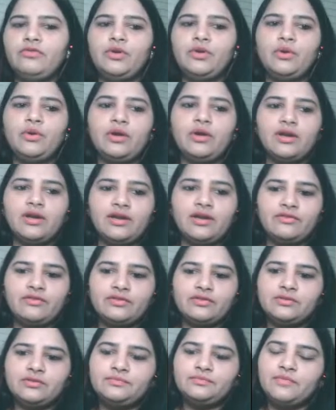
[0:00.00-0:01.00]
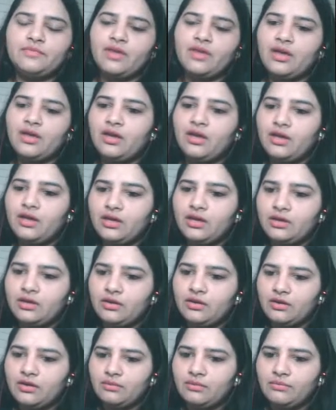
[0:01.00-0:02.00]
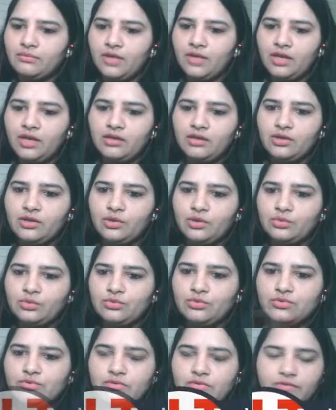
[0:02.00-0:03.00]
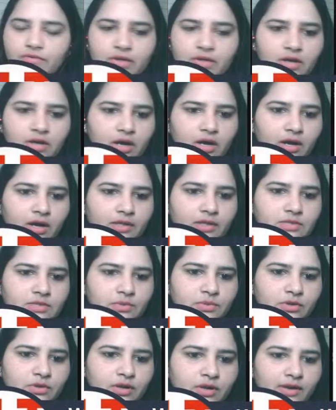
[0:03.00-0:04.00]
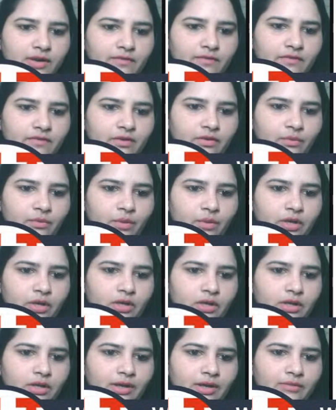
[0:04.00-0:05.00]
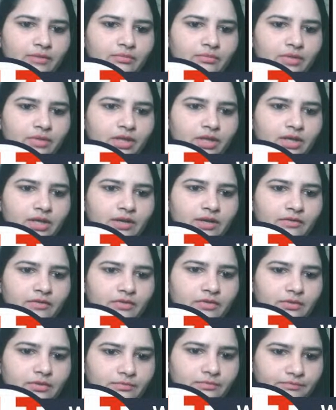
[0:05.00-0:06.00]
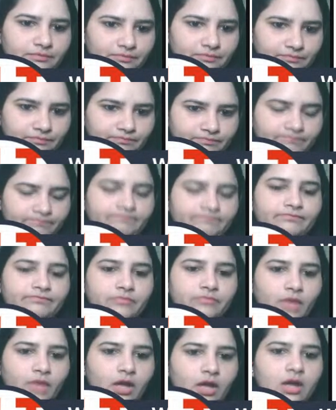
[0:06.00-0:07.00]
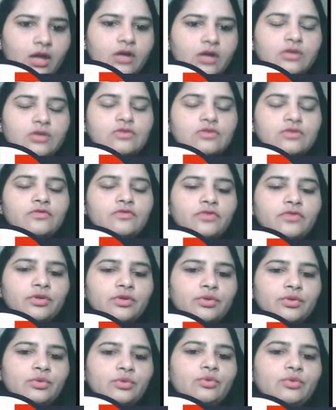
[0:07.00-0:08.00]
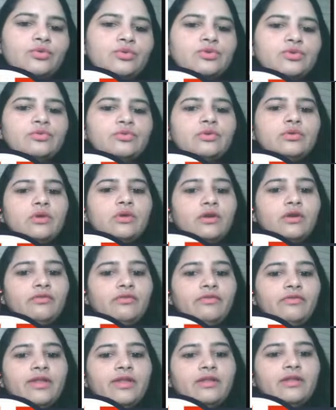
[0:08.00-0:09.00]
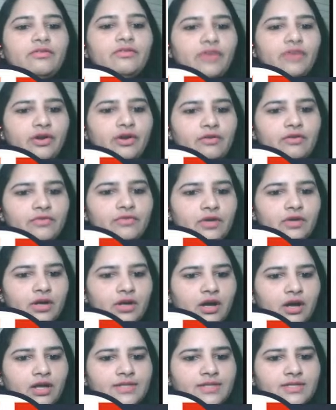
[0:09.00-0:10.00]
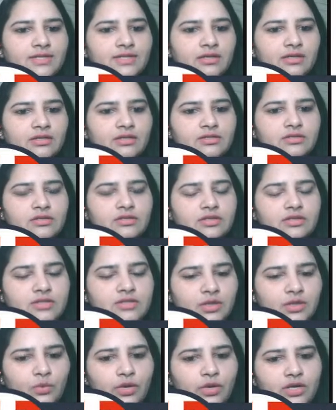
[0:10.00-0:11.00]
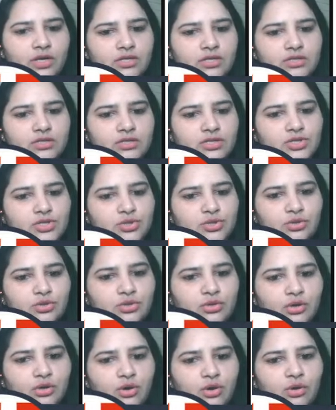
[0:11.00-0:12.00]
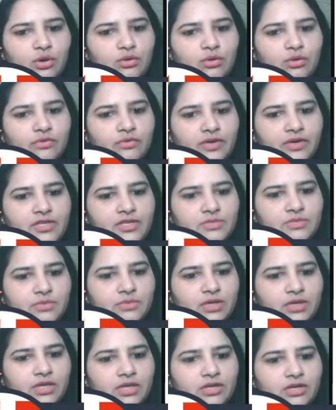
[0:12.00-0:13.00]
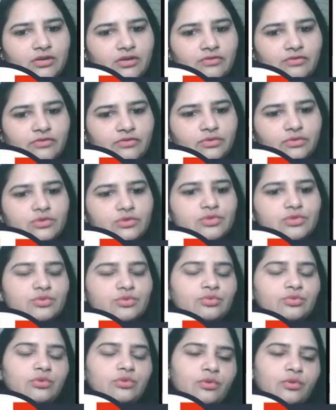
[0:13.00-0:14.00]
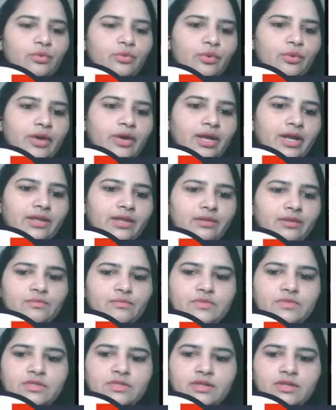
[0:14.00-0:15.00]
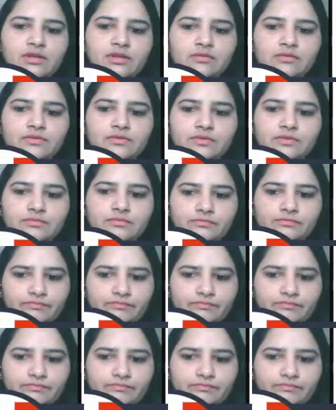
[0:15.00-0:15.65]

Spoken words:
you're clever, you can make use of the cards, but not everyone can be clever. Hmm. So for those who are not well aware of the cards and its disadvantages, should always be careful to avoid themselves.